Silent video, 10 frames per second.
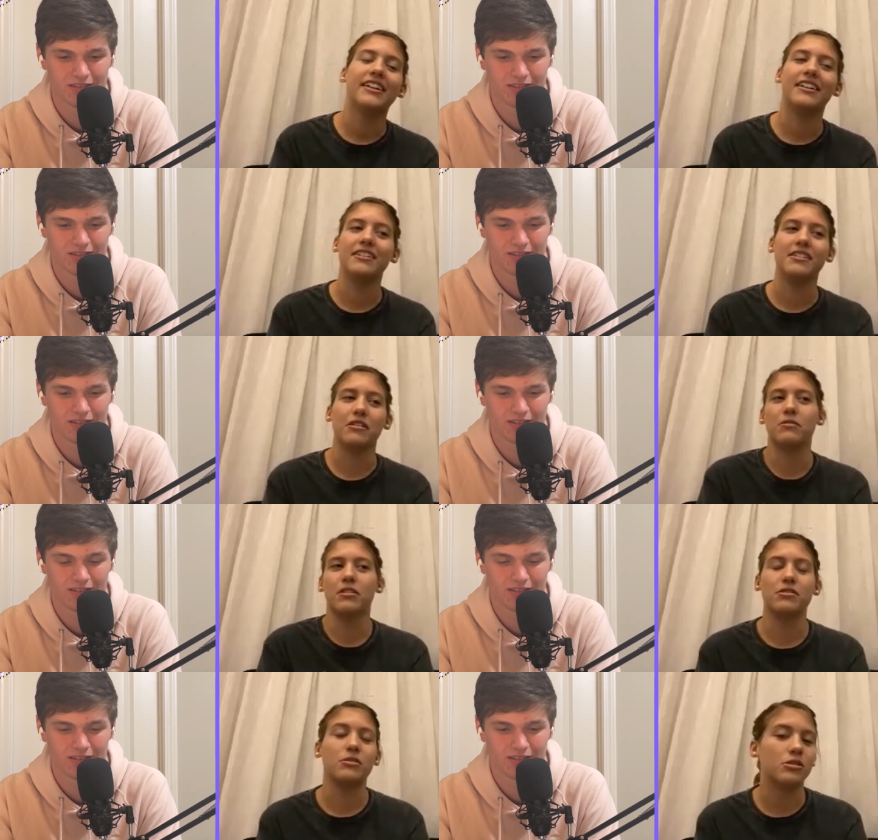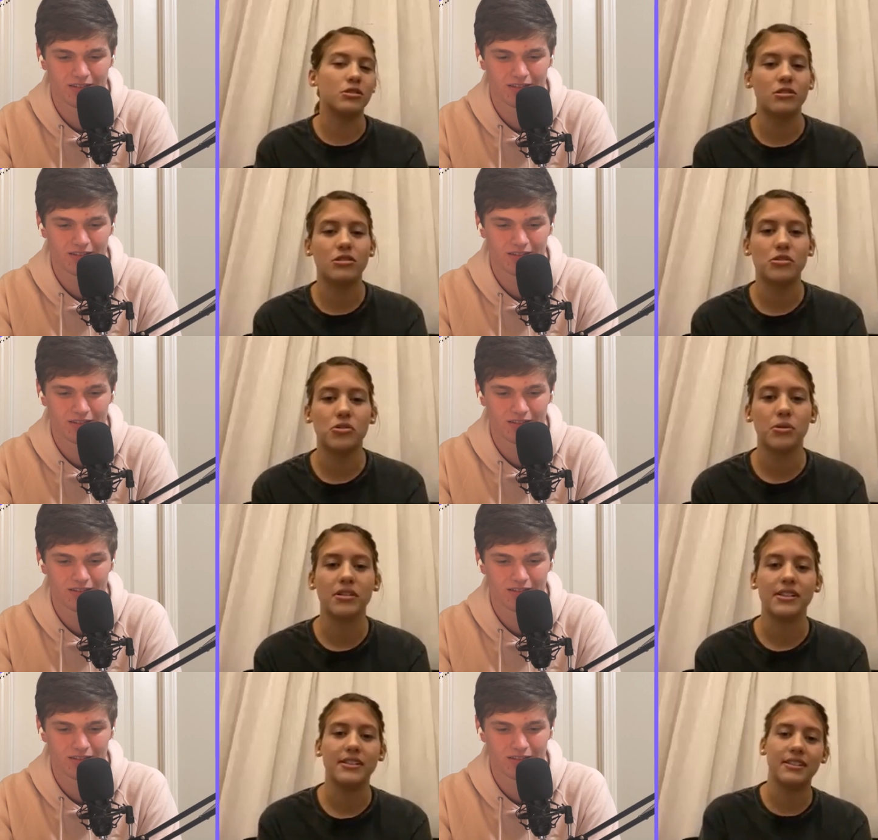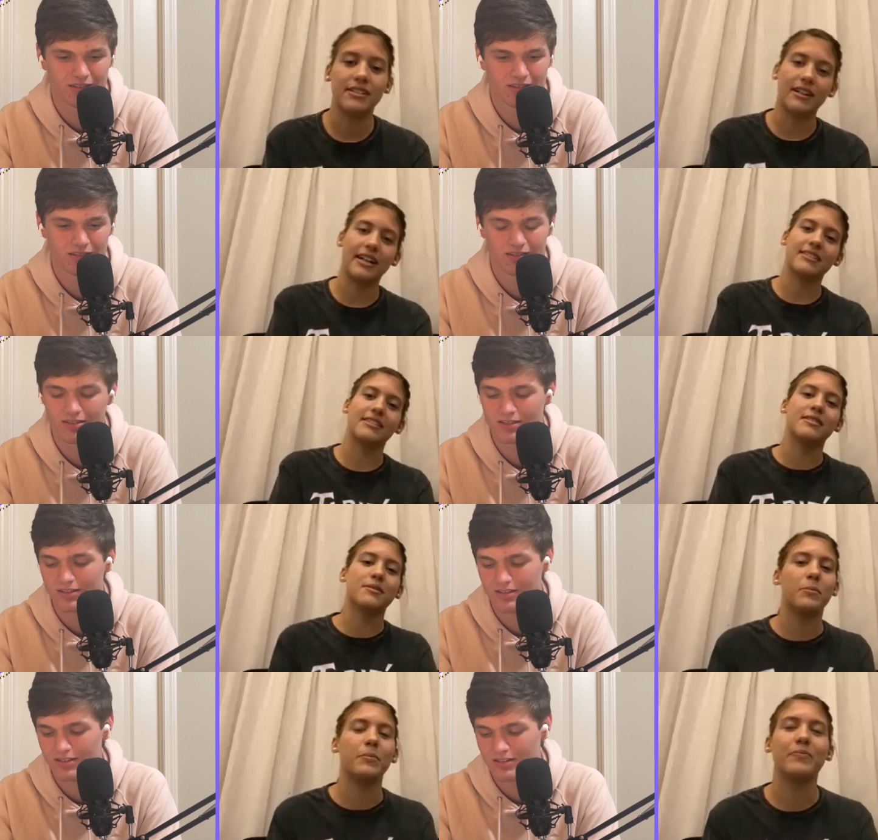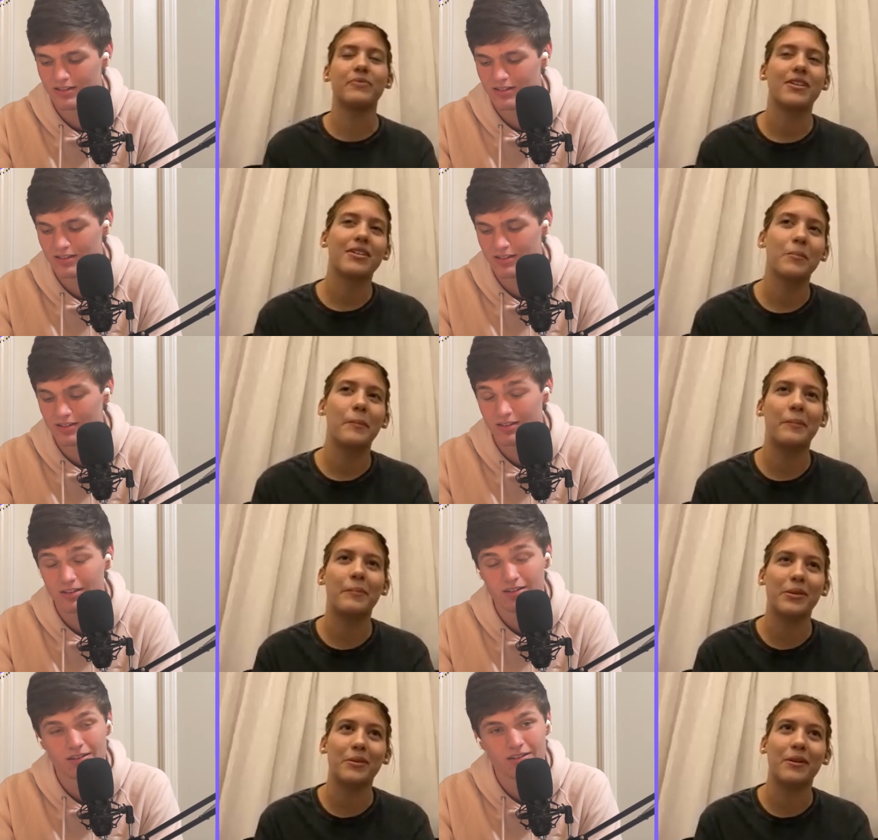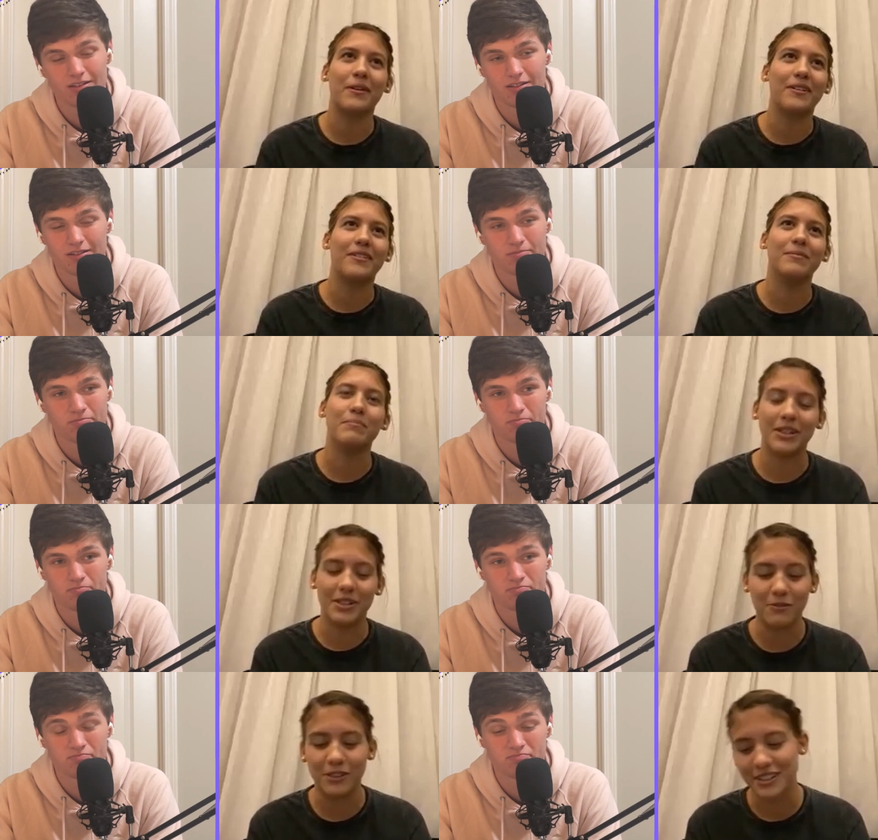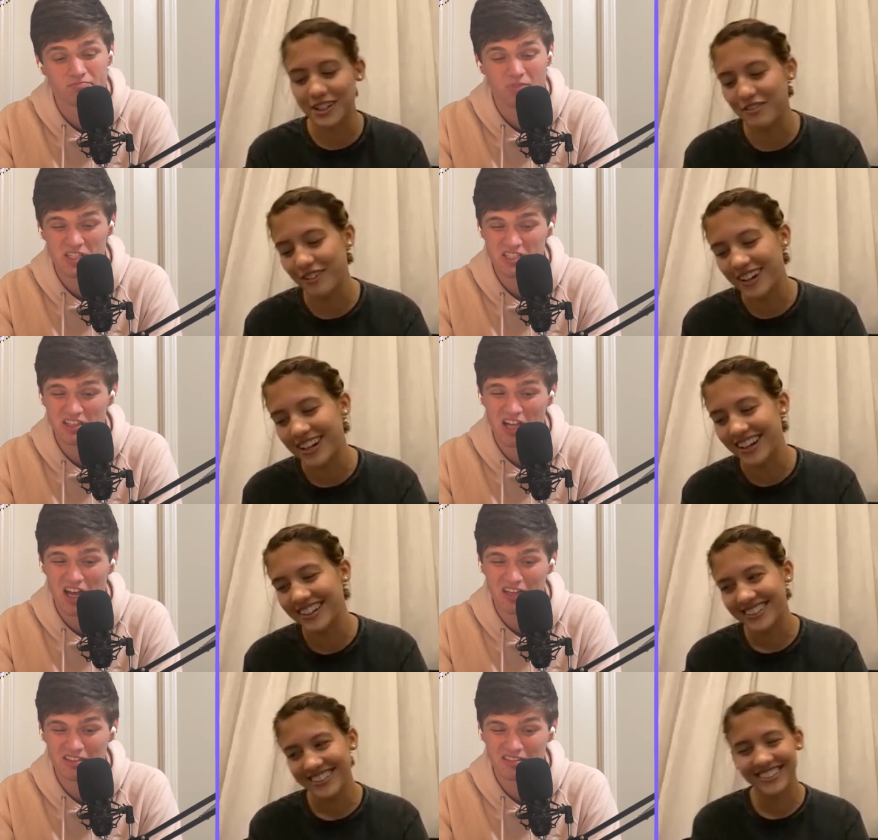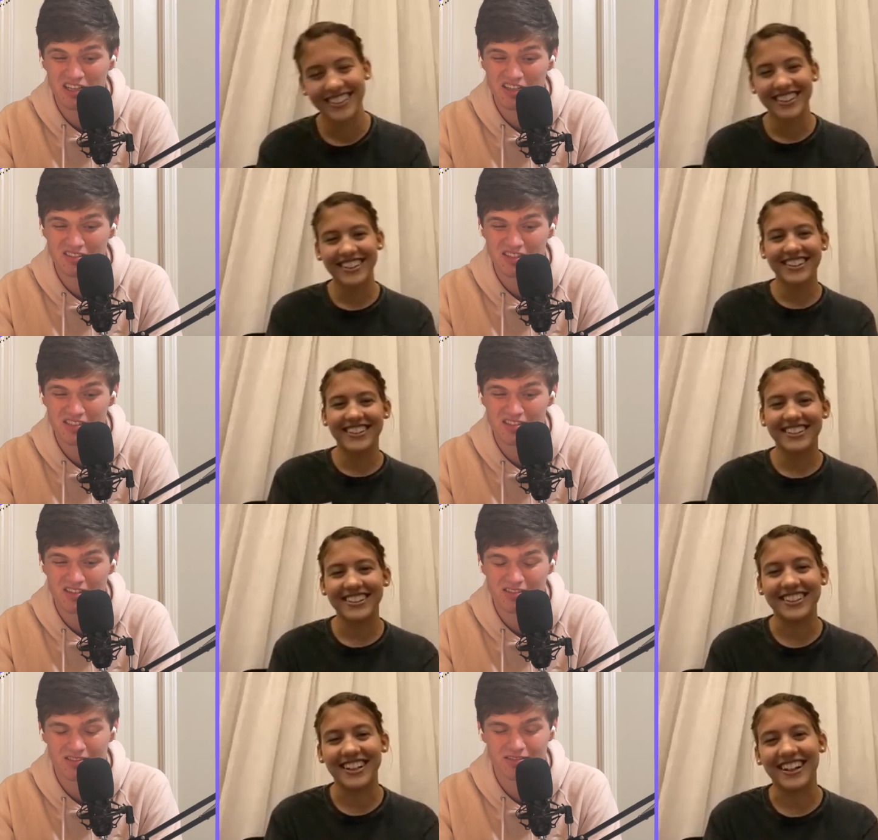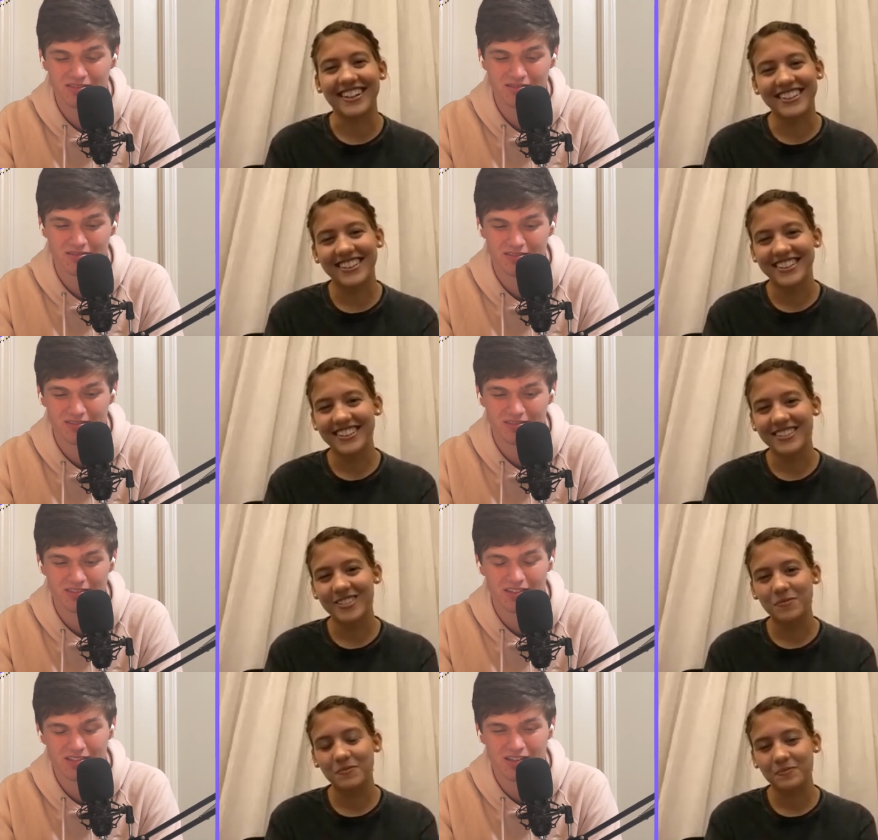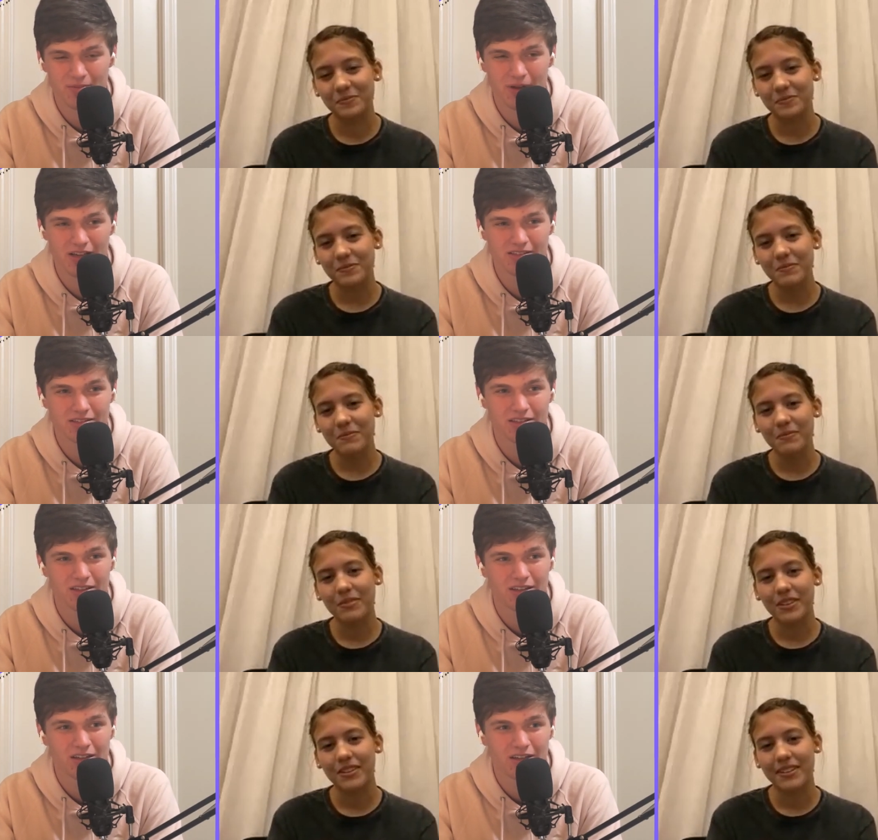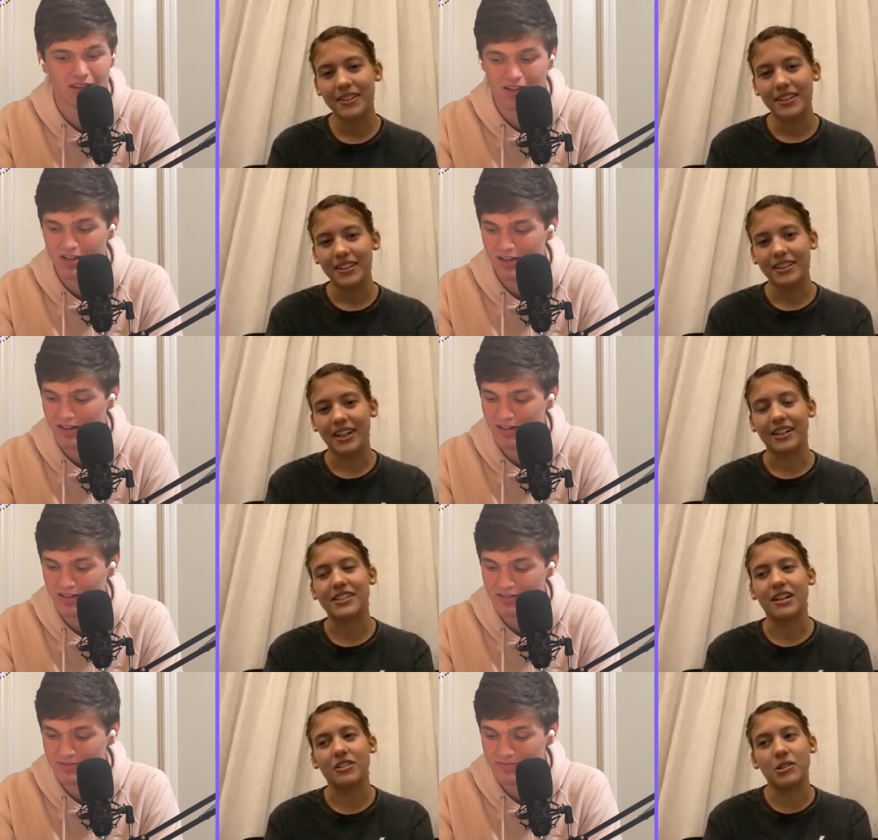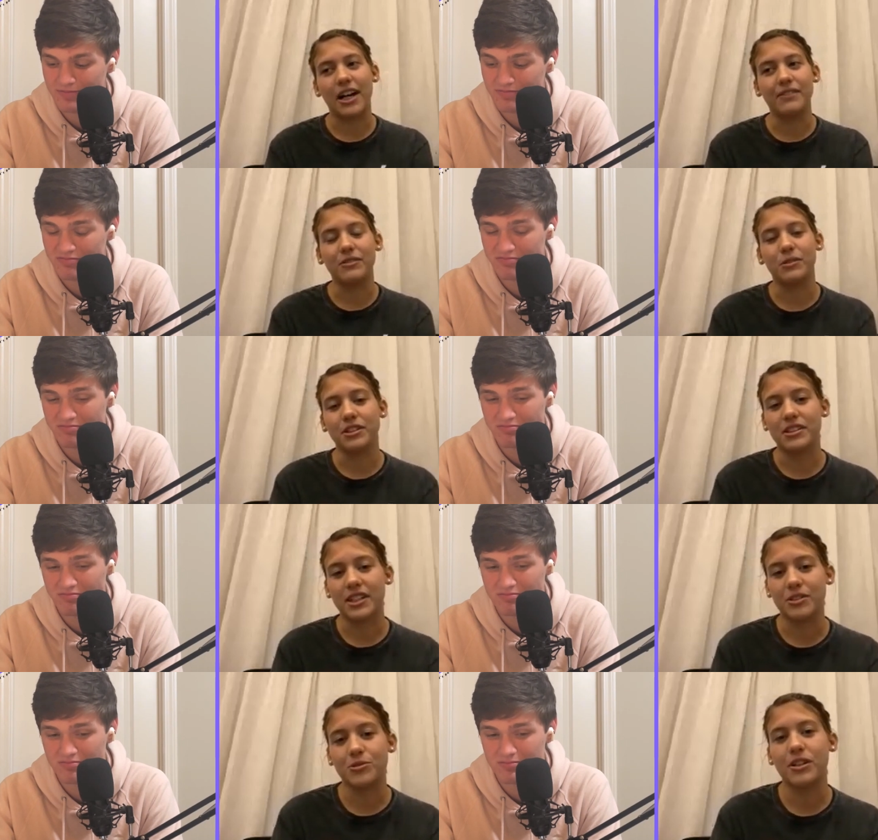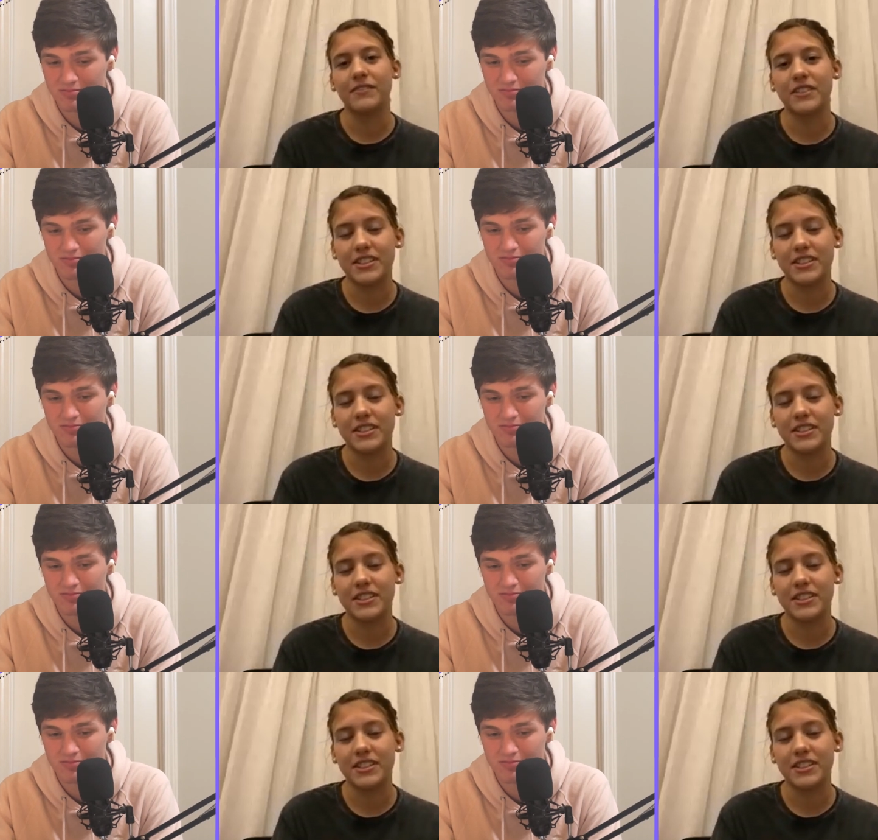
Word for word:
Speaker 1: and then the other ones are just short, easy classes. But they're all Monday, Wednesday, Friday. It's a
Speaker 2: lot. Yeah. That's not yeah. It's not the best.
Speaker 1: Yeah, because I also um, I have a schedule I have to